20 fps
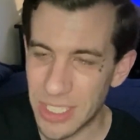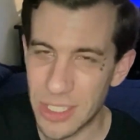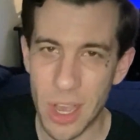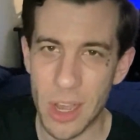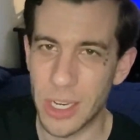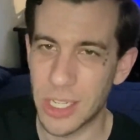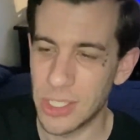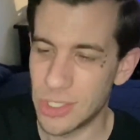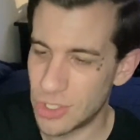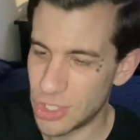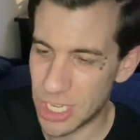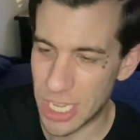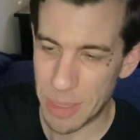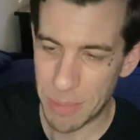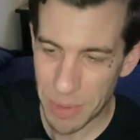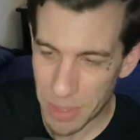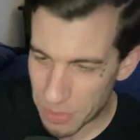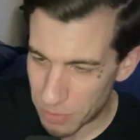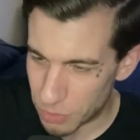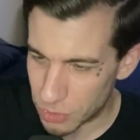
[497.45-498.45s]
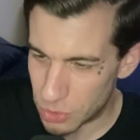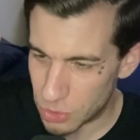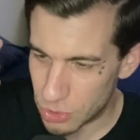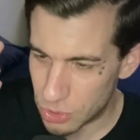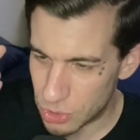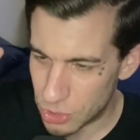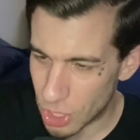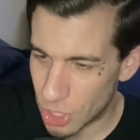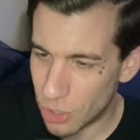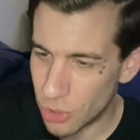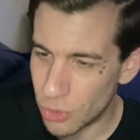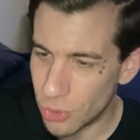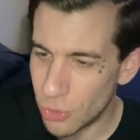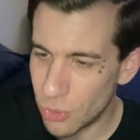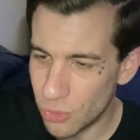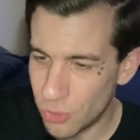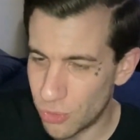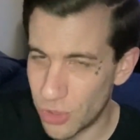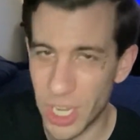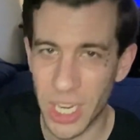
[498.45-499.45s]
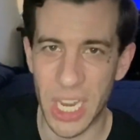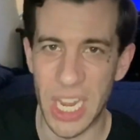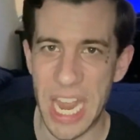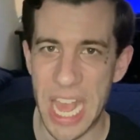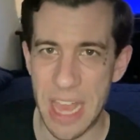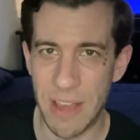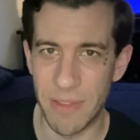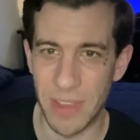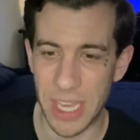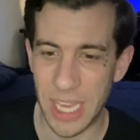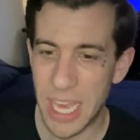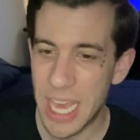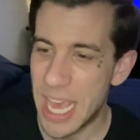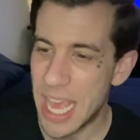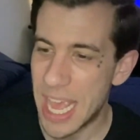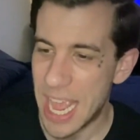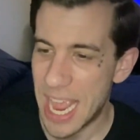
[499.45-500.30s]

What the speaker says: Talk is Cheap, so fucking heavy,